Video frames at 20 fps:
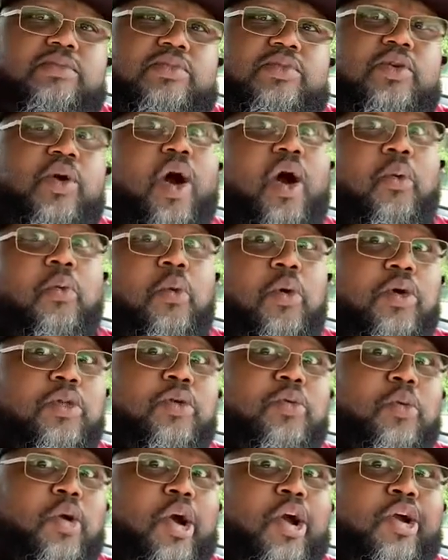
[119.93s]
Do I want to
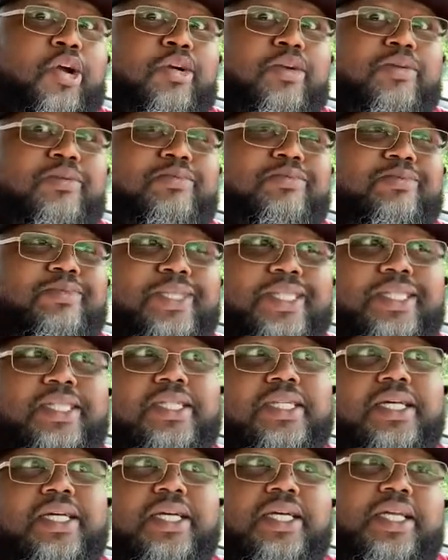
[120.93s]
work?
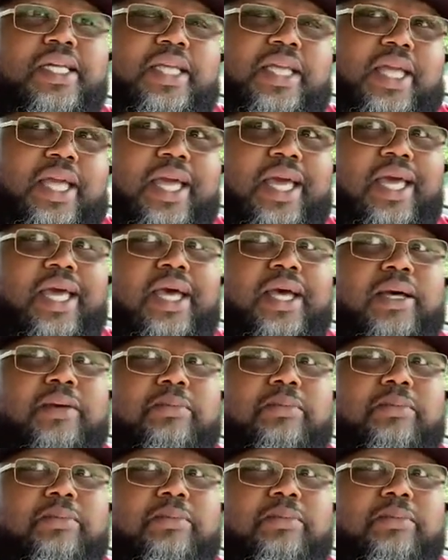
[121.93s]
Yeah,